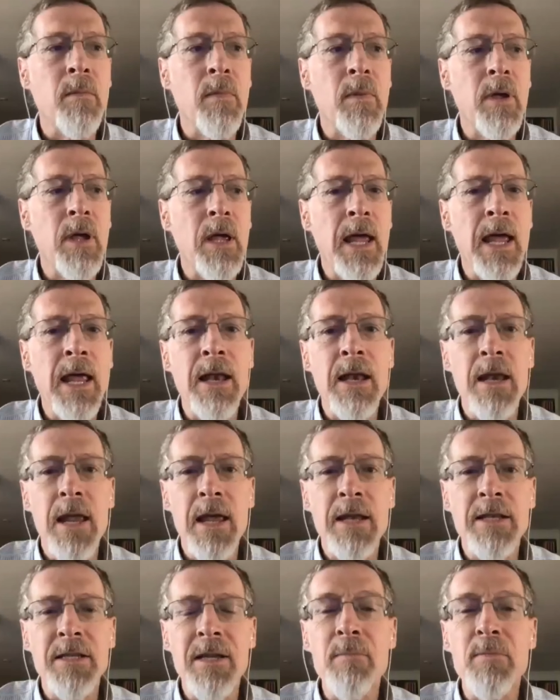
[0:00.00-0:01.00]
And
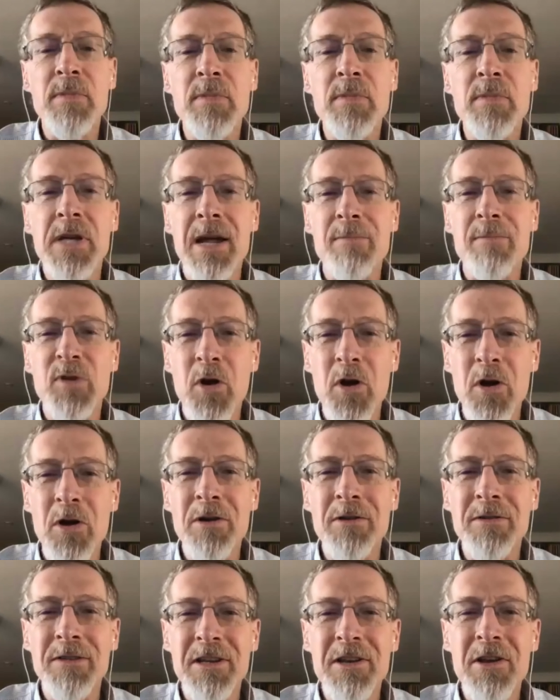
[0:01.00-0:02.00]
it's sometimes
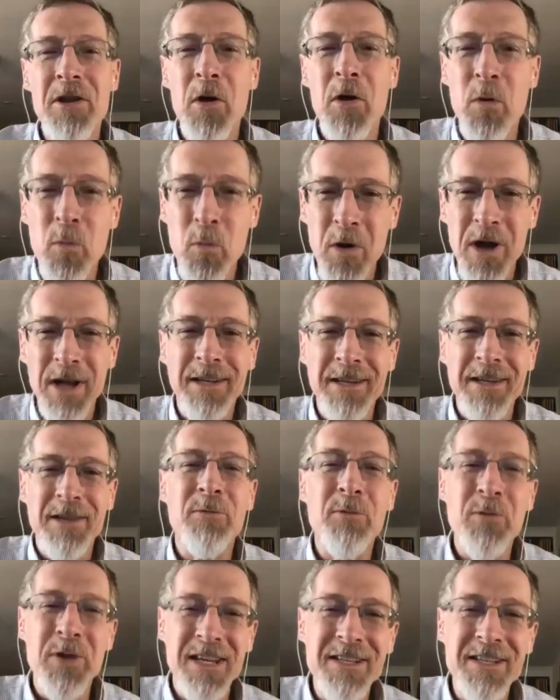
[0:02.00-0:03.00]
hard to know what can
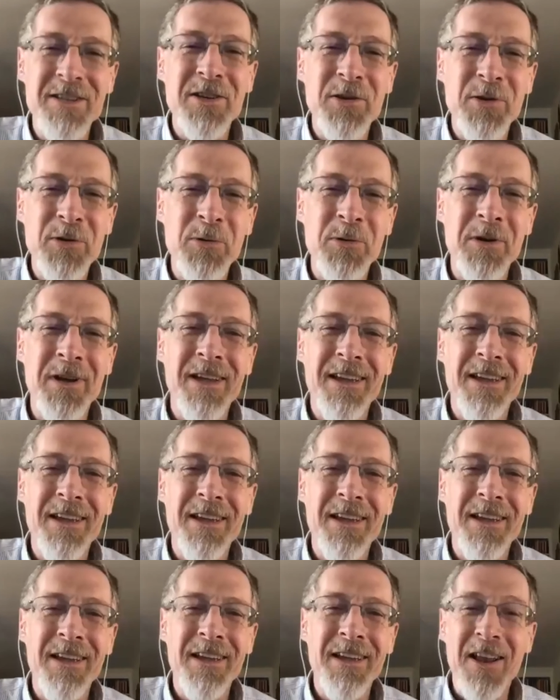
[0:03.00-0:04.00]
we do
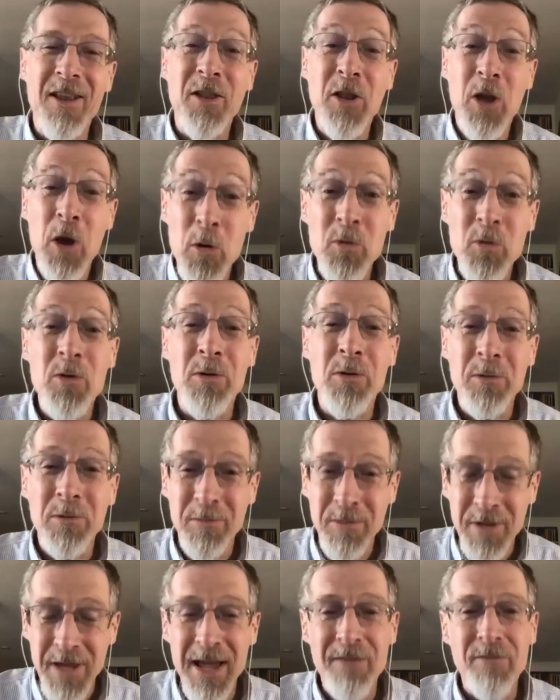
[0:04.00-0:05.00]
at a local
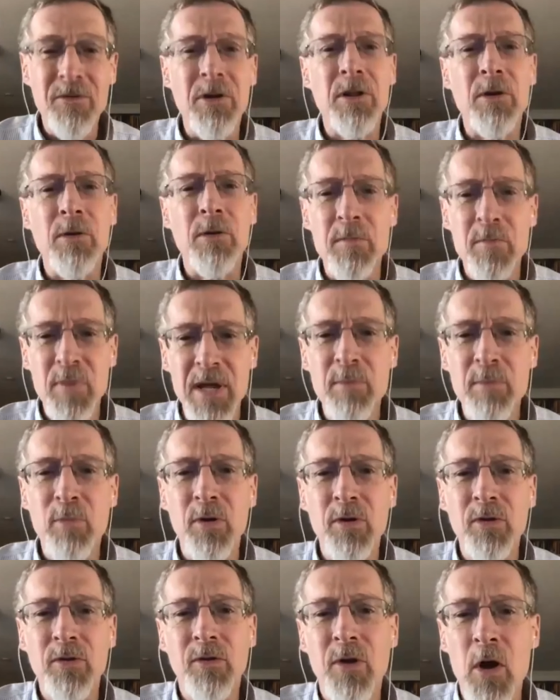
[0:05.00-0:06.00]
level or in
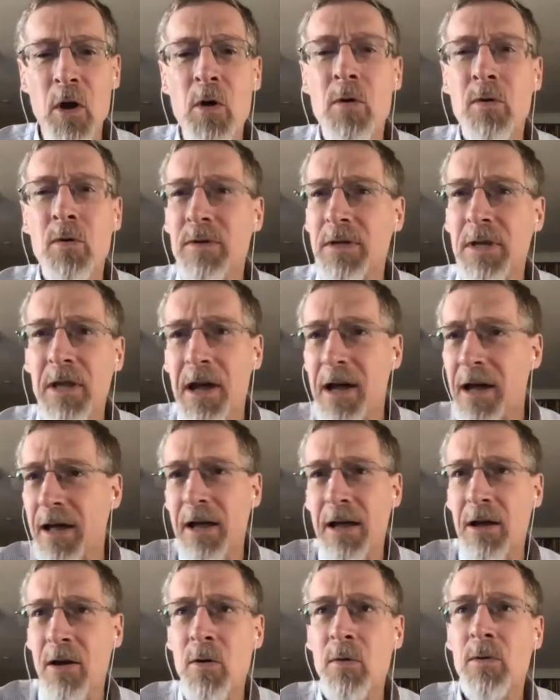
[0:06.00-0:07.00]
people's own
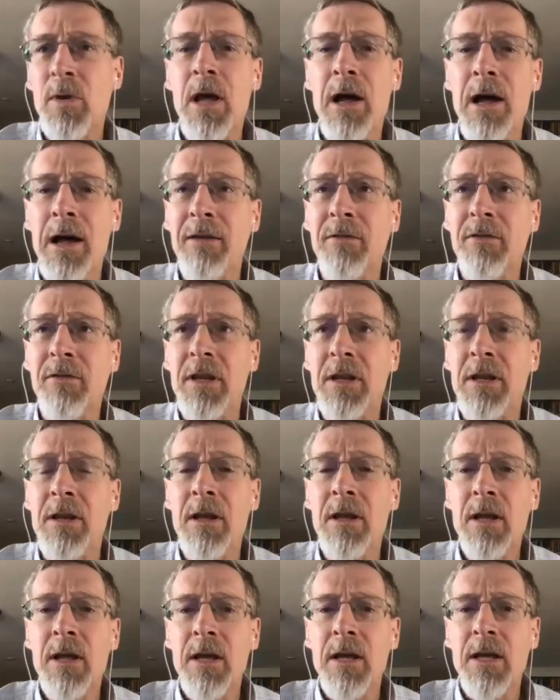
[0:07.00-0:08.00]
lives. And,
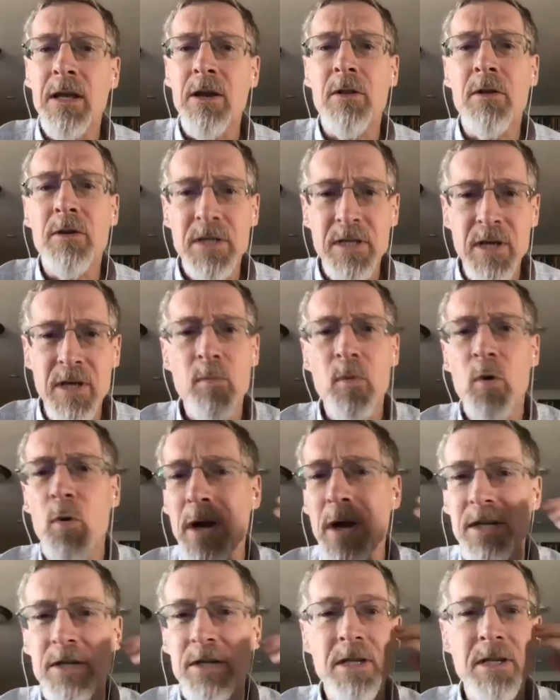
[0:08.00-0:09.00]
you know, there's some
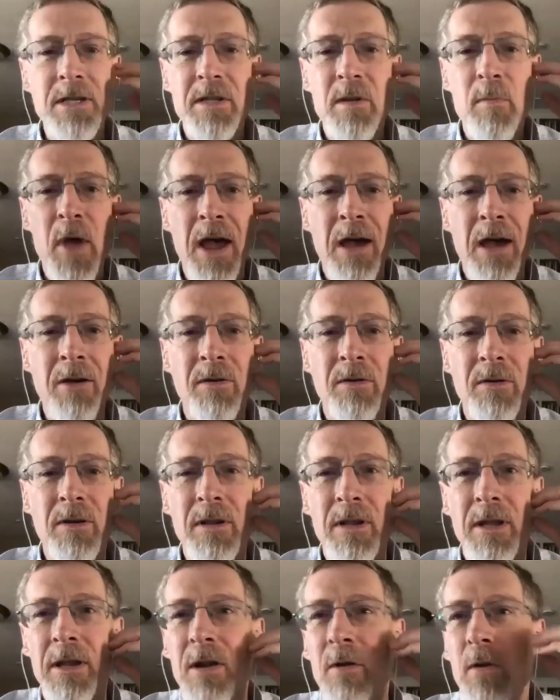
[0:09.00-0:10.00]
questions about,
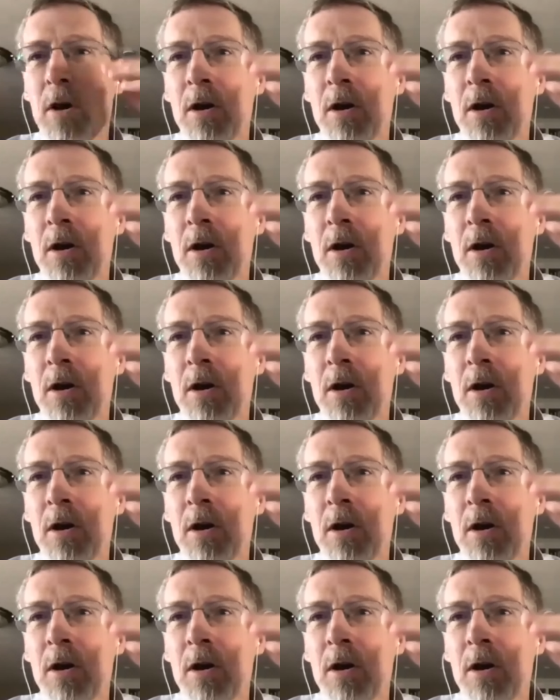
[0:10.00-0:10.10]
you know, are